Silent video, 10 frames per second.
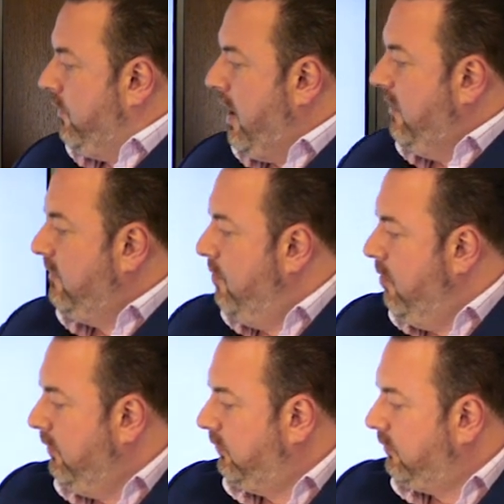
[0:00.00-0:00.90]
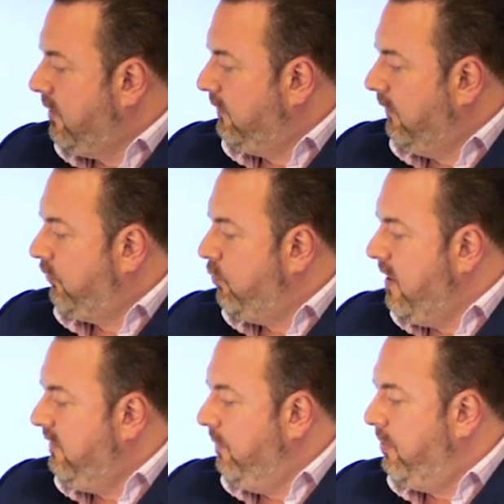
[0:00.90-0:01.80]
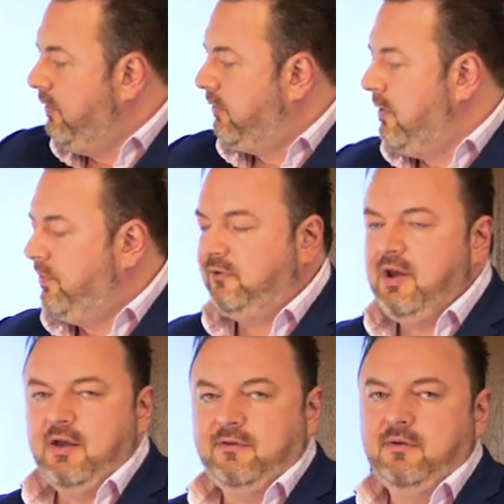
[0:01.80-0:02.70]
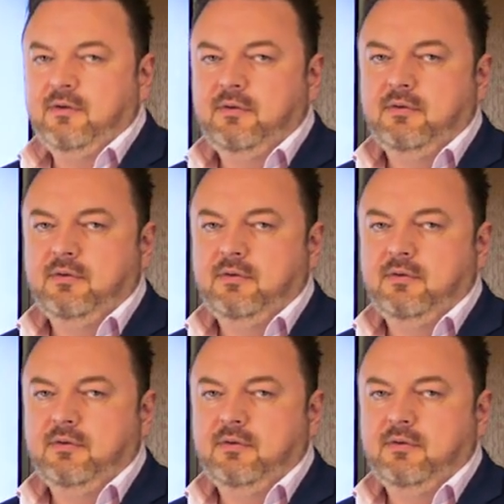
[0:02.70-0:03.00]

That has a mortgage stress of 20.3%.